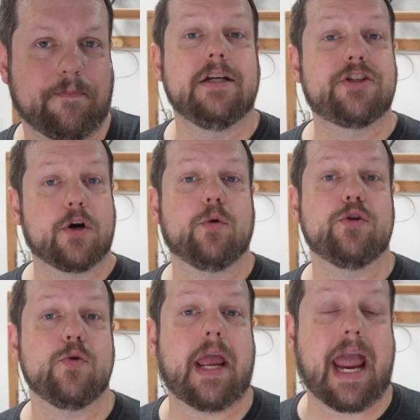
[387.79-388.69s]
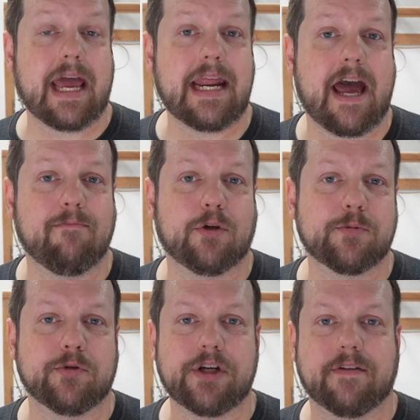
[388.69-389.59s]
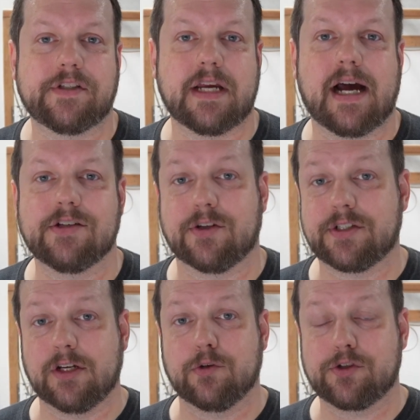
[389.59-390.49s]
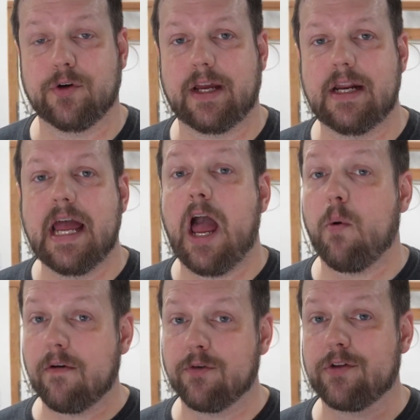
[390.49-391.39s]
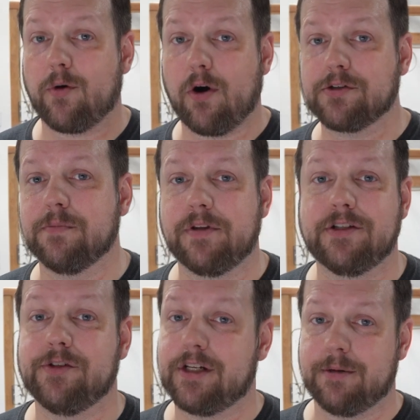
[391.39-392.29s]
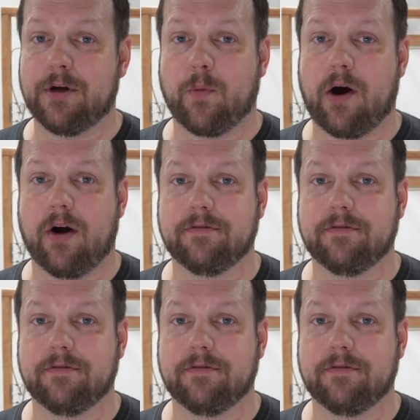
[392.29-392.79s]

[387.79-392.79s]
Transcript: In general, you can have multiple GFCIs on a single circuit. However, there are some things you need to be aware